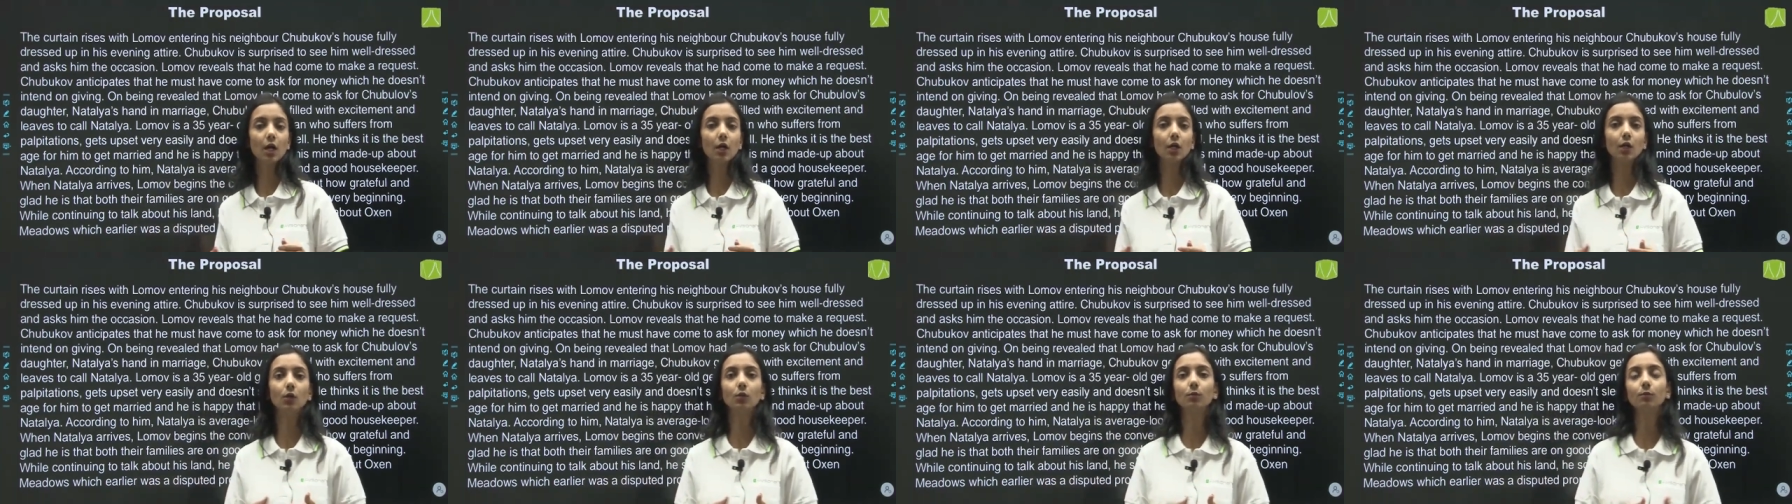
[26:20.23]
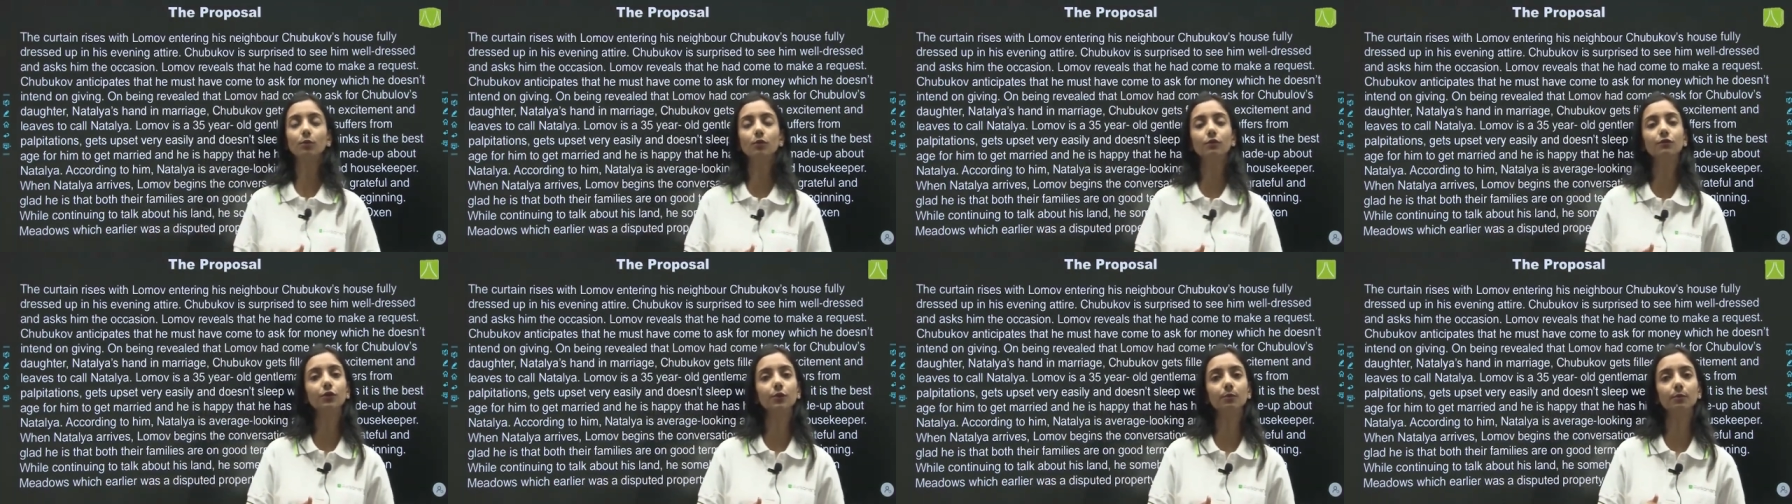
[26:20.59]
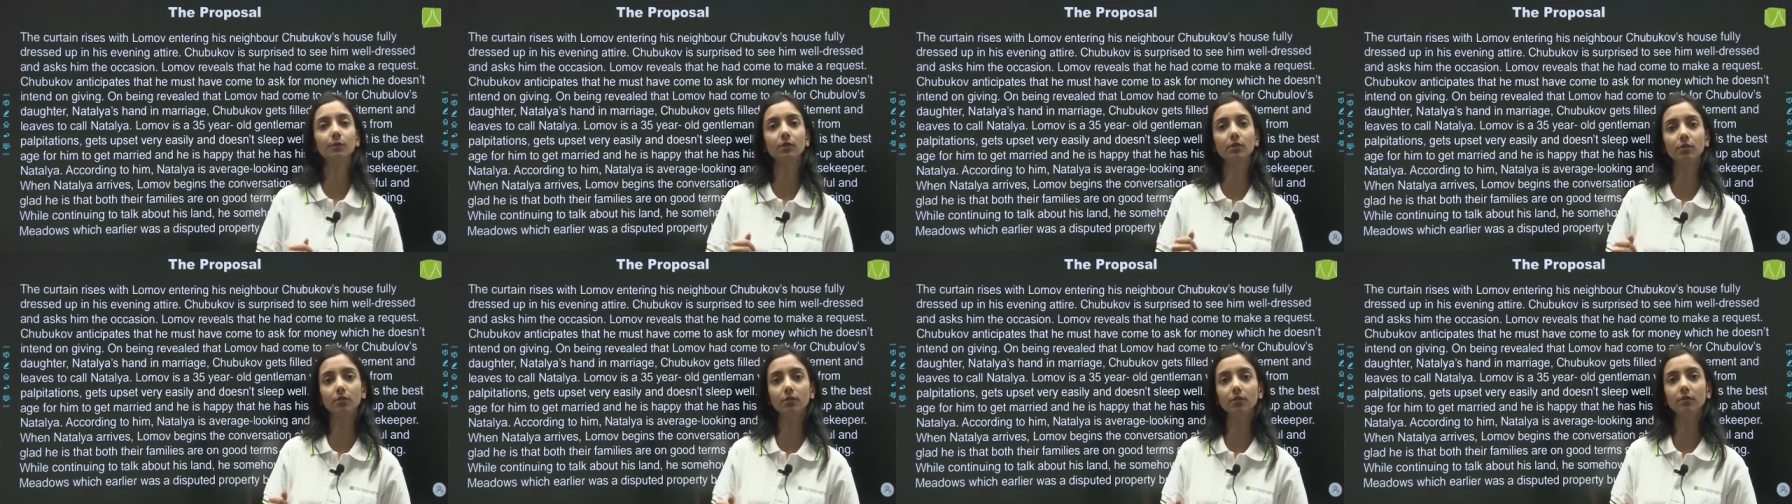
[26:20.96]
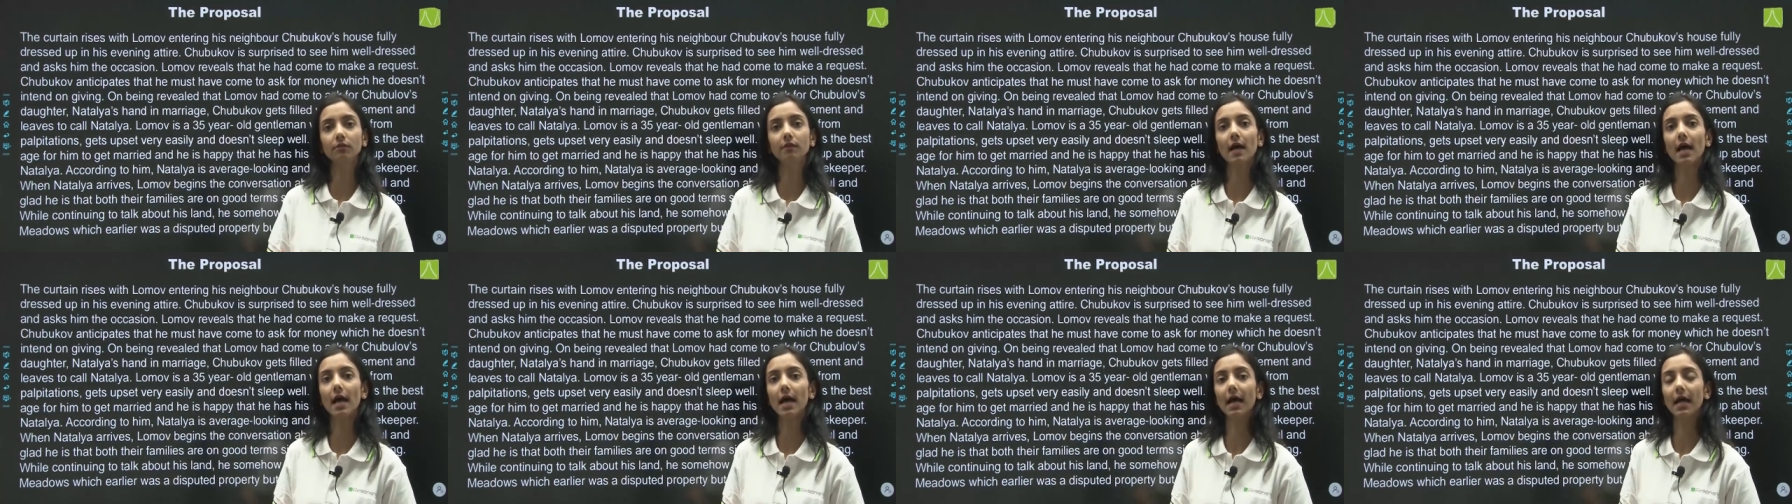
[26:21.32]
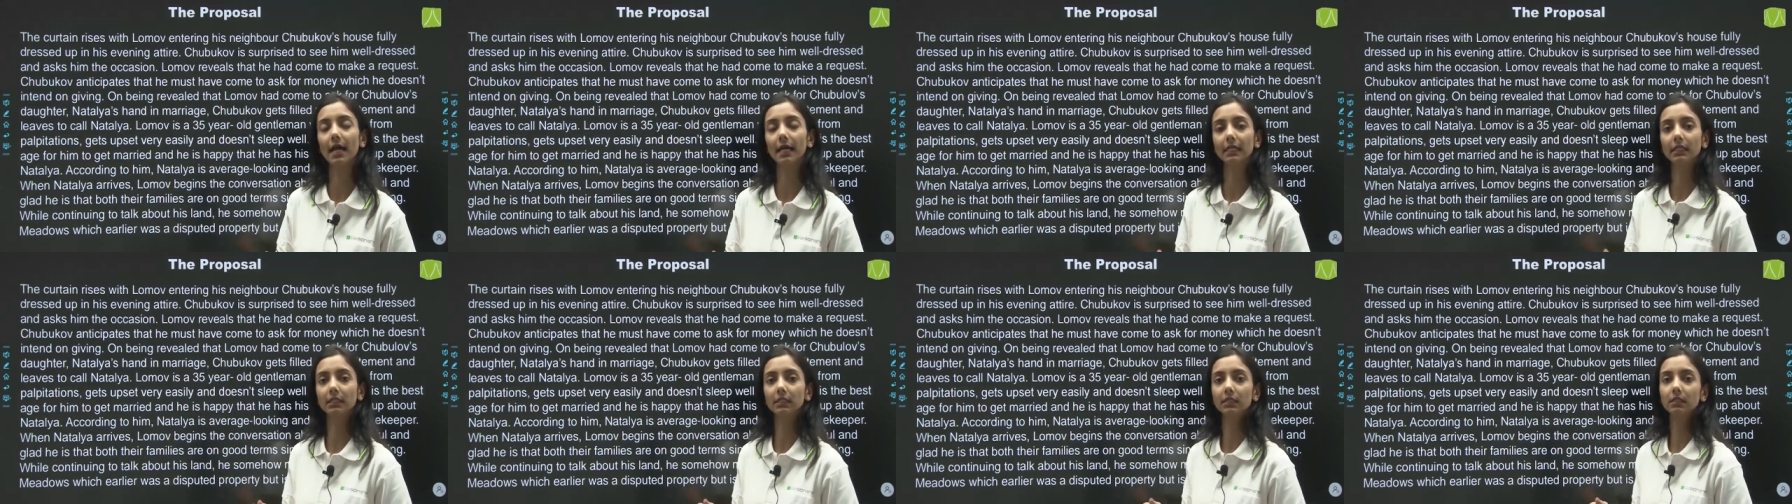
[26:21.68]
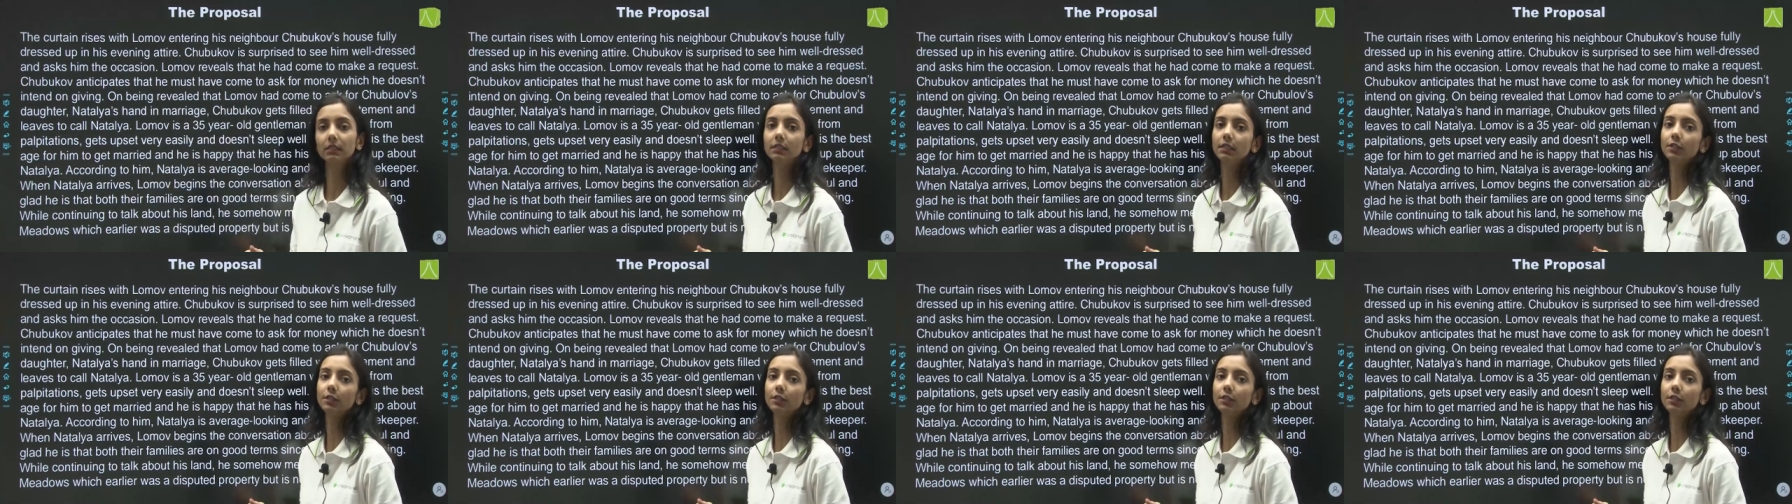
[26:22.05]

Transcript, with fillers: Lomov, Chubukov and